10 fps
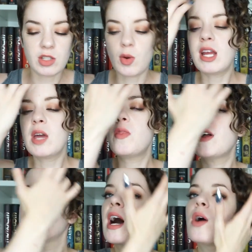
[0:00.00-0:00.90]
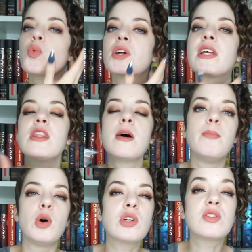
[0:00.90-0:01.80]
So I get that's not really the
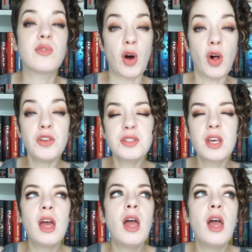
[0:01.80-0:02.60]
book's fault,